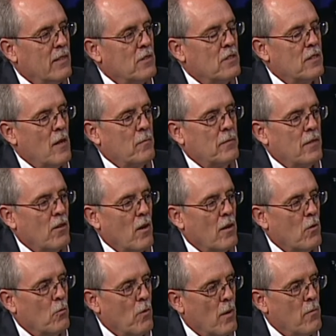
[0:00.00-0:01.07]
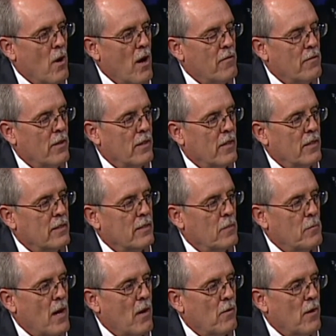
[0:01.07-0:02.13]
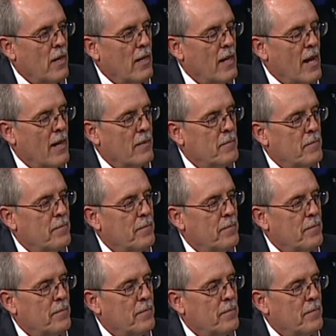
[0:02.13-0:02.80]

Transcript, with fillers: there's something that ought to rub off on us about right now.